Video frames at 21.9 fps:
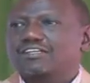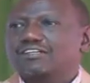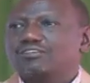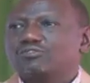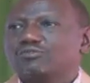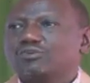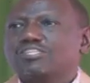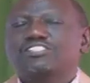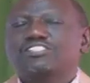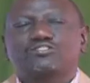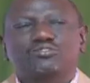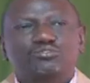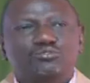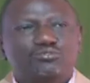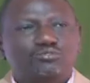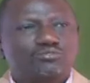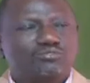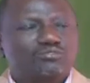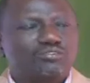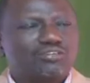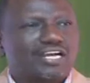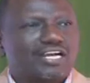we too
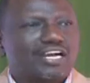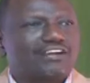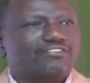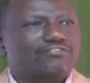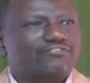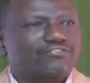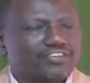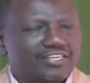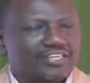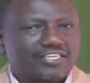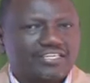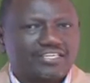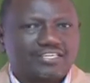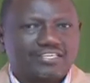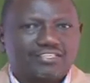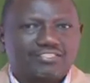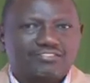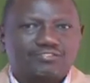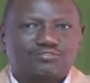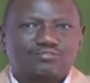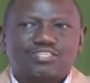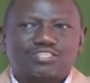are free
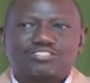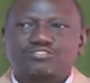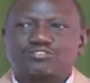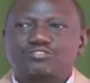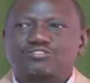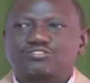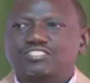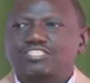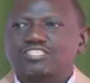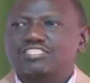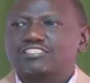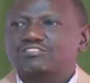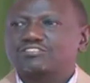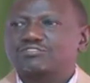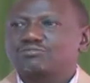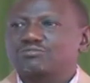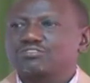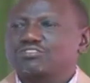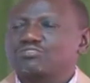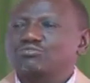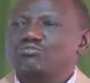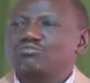to associate
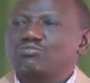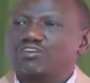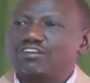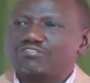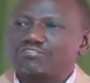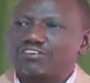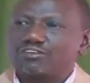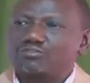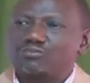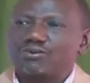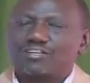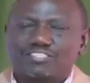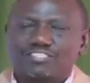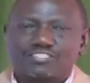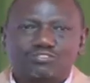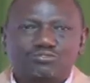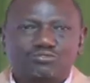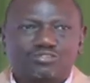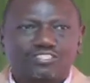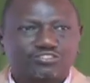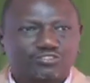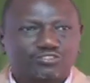with whoever wants
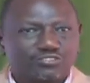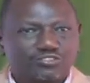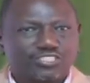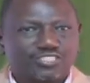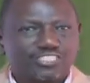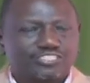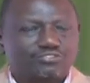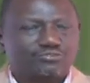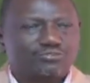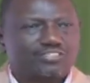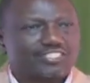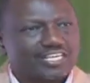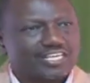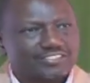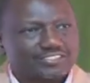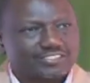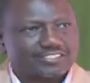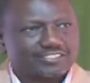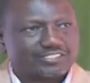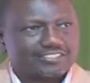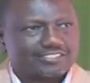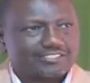to associate with
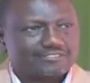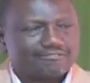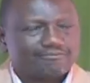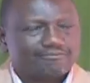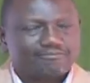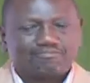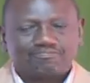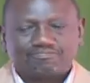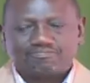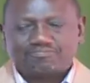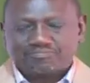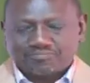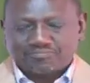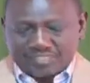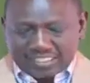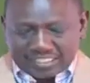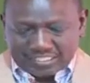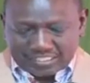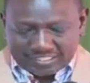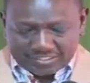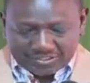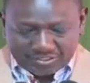us.
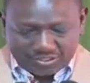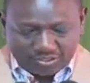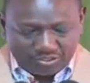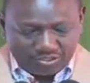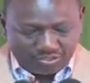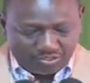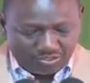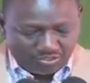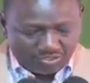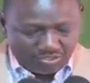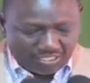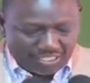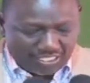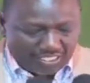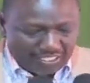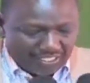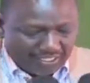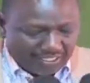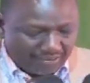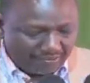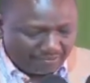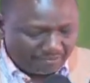So
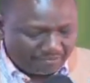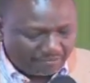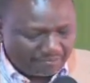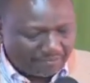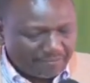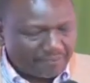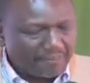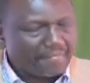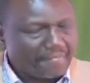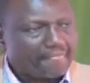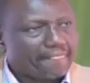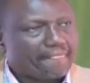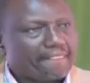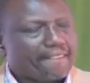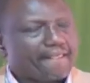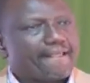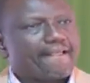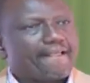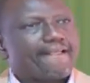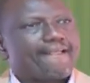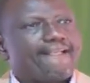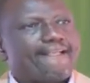um,
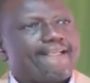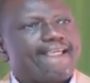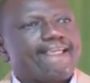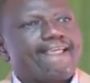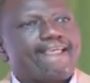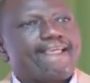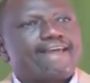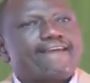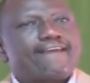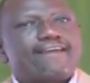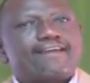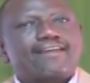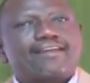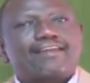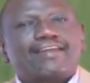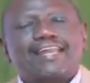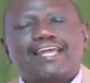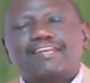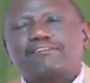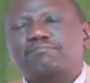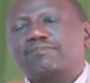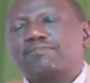
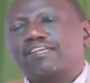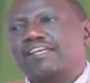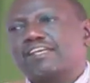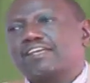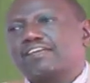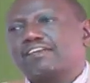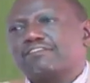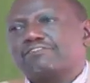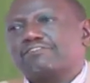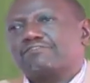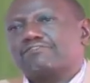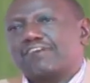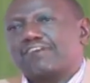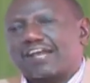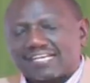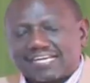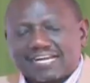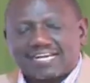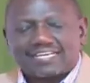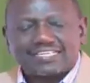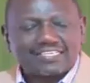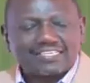let me
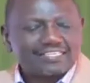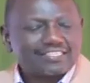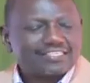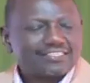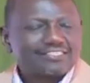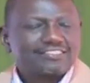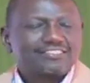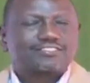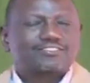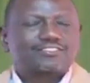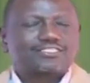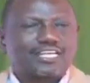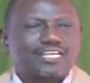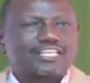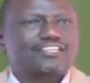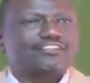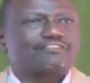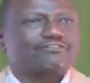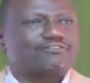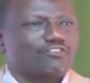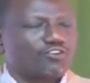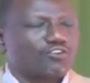finally say the
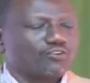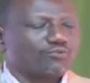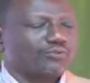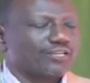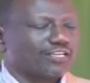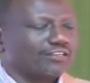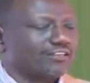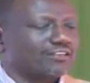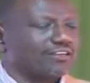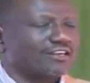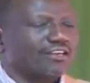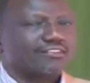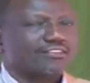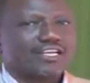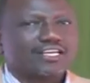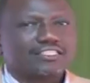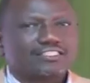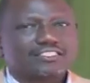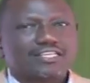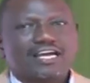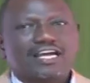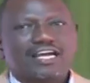following
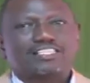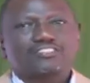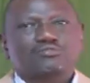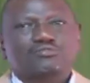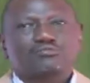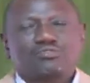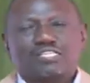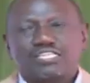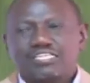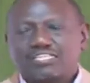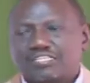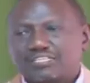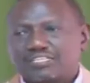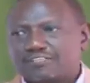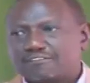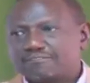that as we